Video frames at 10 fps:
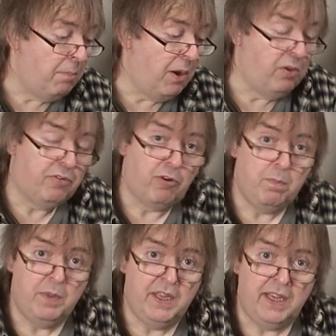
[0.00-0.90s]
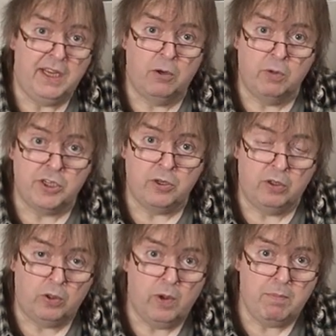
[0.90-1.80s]
both from the
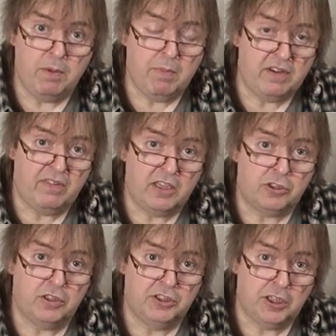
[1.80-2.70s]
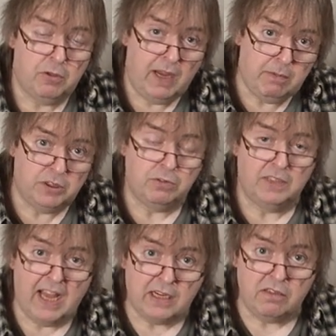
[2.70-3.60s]
original equipment manufacturer, so Epson
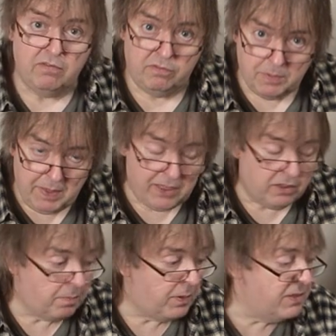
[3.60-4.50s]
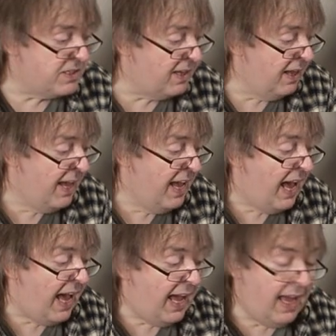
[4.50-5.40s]
or Canon, depending on the printer,
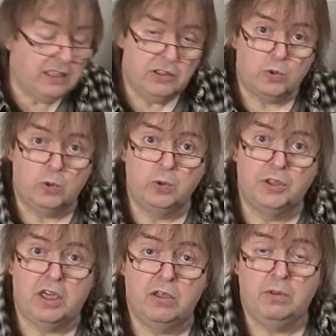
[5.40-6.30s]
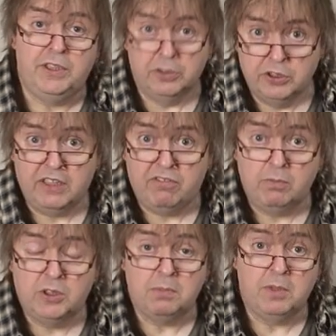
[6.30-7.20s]
and also usually
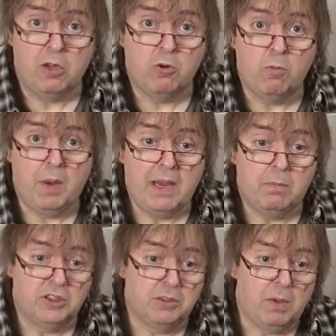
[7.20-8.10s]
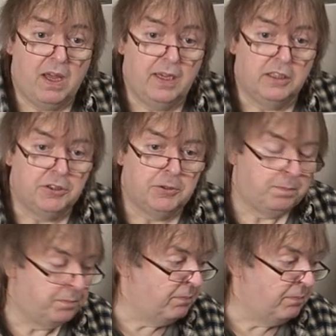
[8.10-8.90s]
from some local paper suppliers.